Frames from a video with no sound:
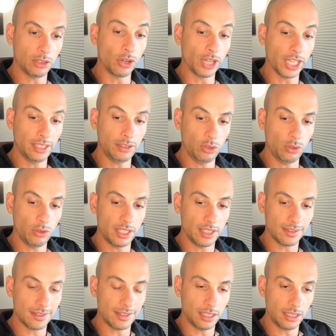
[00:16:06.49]
okay, do you
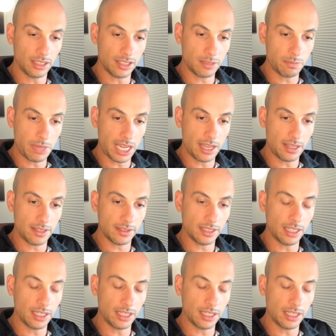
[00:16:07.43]
understand the space?